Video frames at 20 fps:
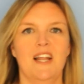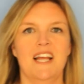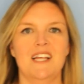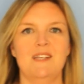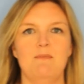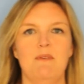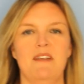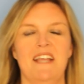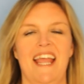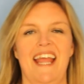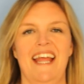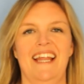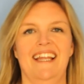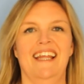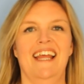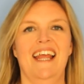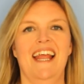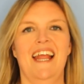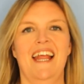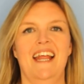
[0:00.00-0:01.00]
let's
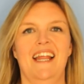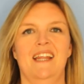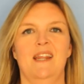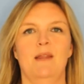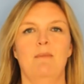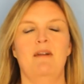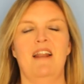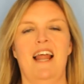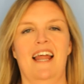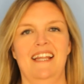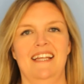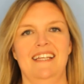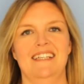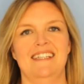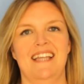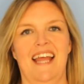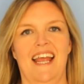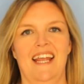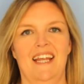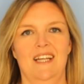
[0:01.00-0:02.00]
begin in the planning
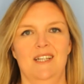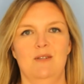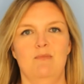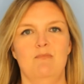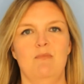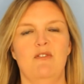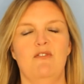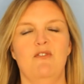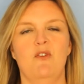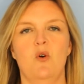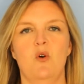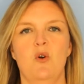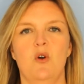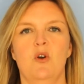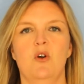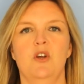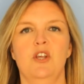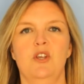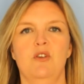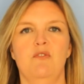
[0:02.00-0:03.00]
stage.
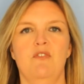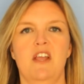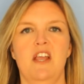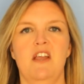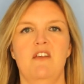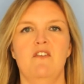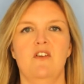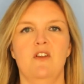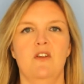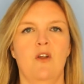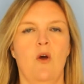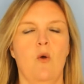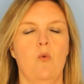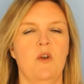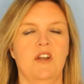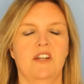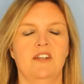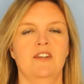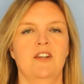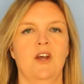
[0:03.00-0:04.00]
Before you've even
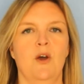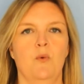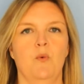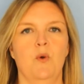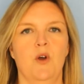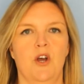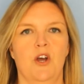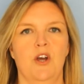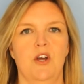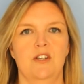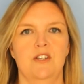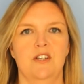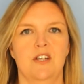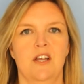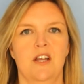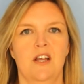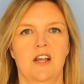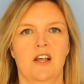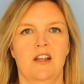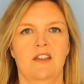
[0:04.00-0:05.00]
written a word,
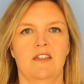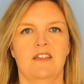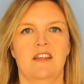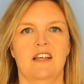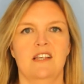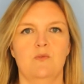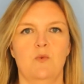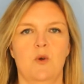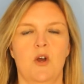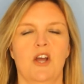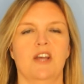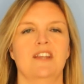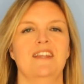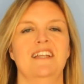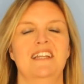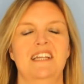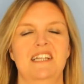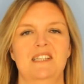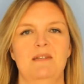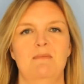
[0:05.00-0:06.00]
there's work
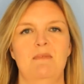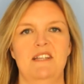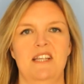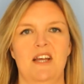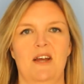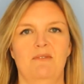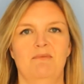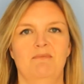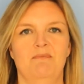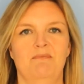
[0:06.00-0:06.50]
that needs to be done.